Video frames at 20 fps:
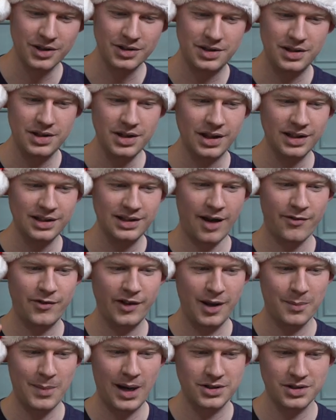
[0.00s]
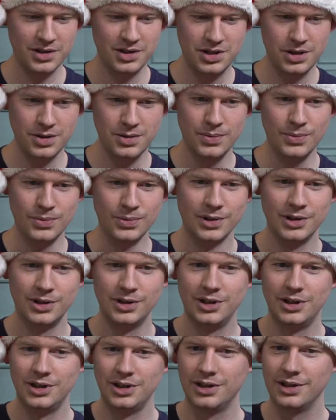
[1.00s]
you could you can definitely imagine two
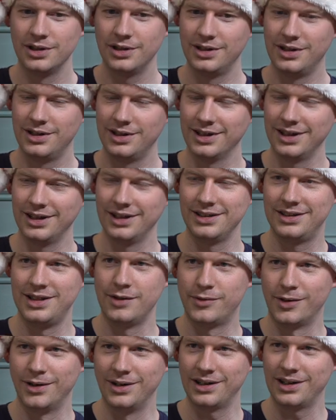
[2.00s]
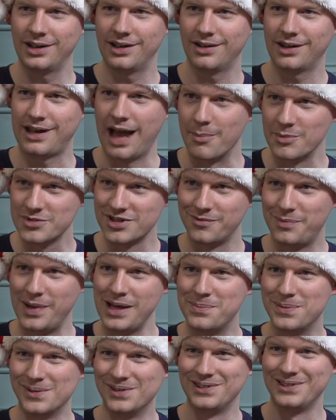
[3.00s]
uh, different camps of
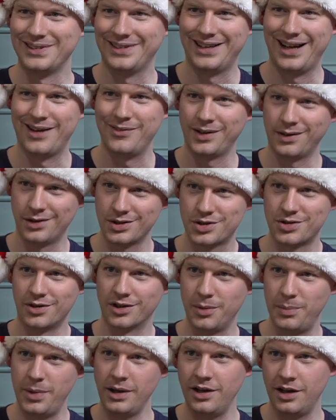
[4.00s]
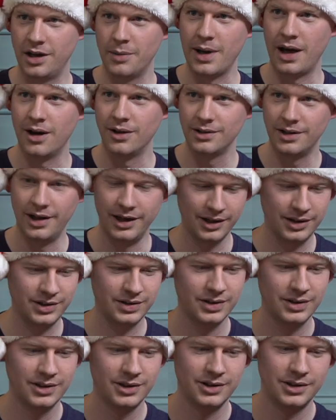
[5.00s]
people having a strong opinion about. Oh yeah,
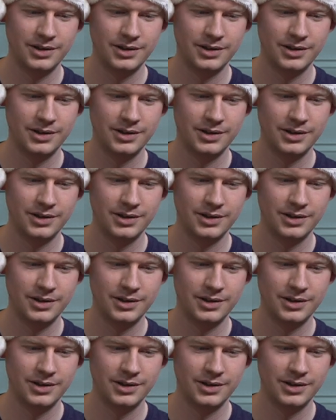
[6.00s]
absolutely.